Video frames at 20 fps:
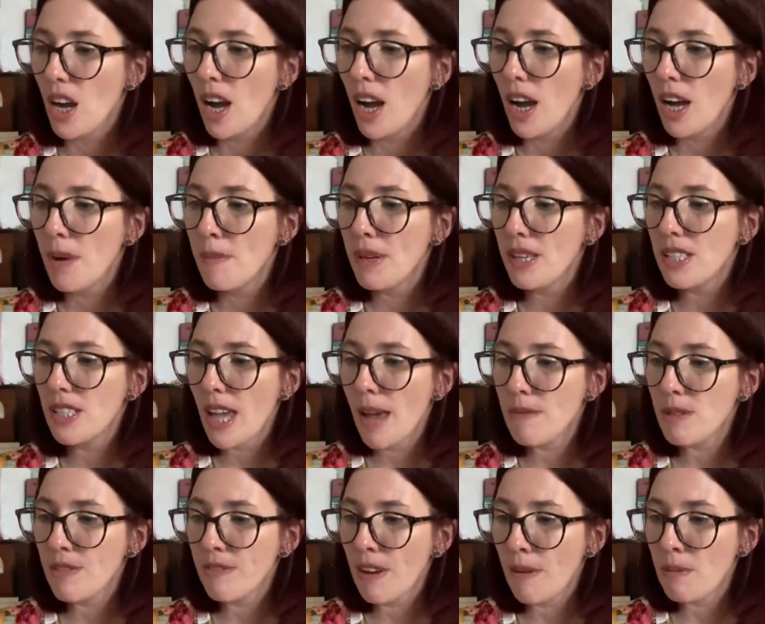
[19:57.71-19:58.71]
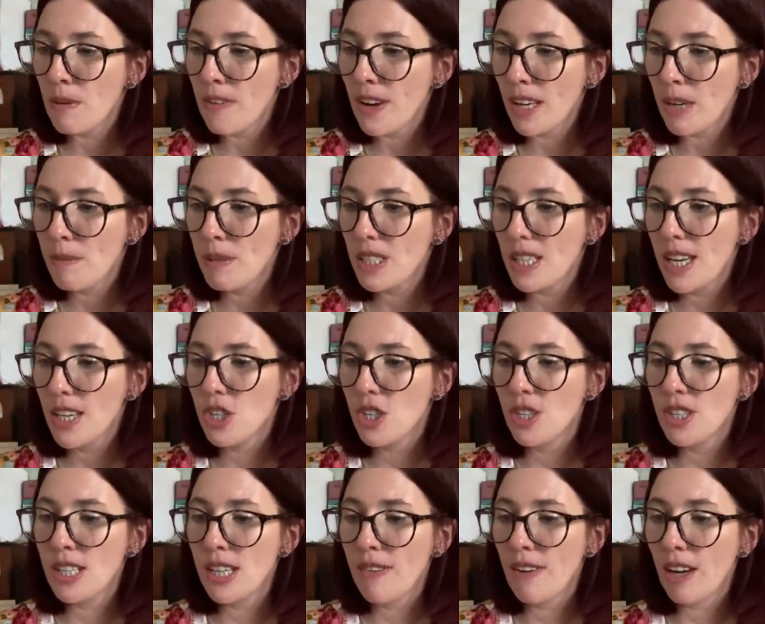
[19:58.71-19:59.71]
In terms of fabric
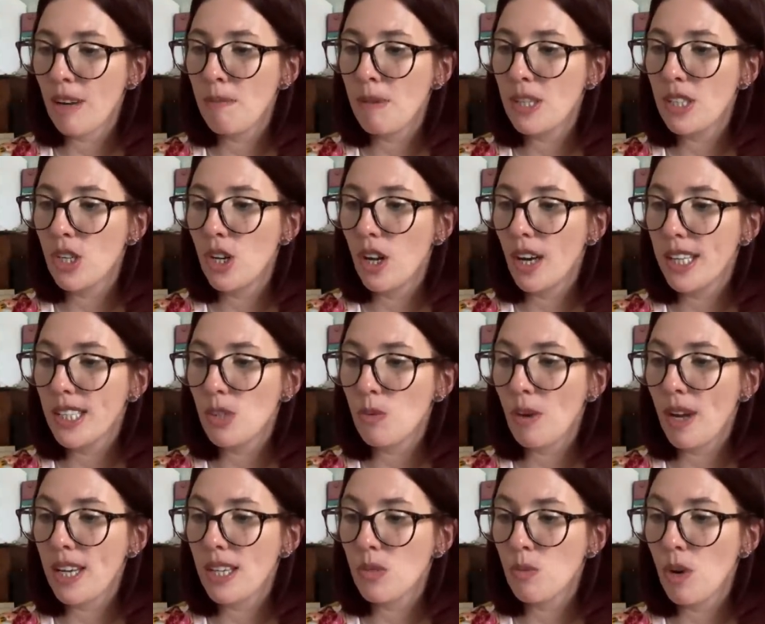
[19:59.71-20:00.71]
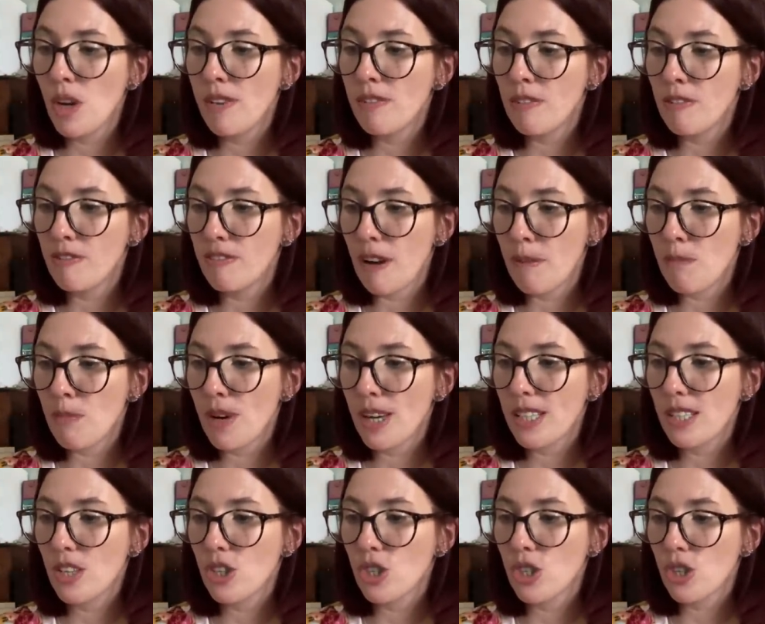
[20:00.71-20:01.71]
recommendations, they recommend lightweight woven
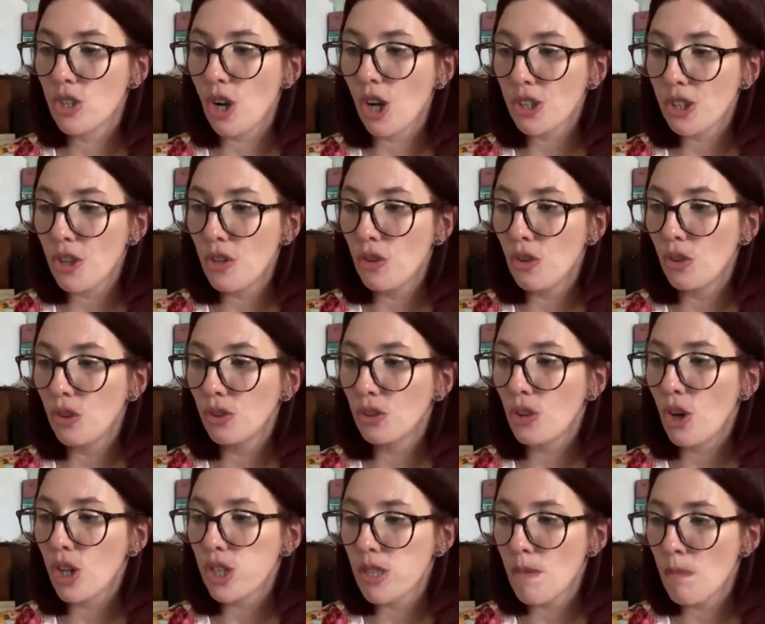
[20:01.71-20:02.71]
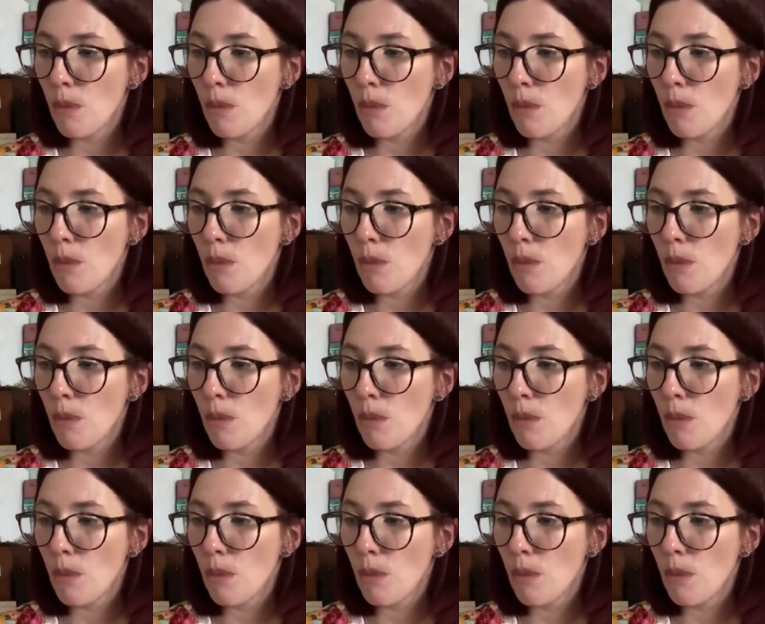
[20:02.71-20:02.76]
fabrics such as cotton lawn, cotton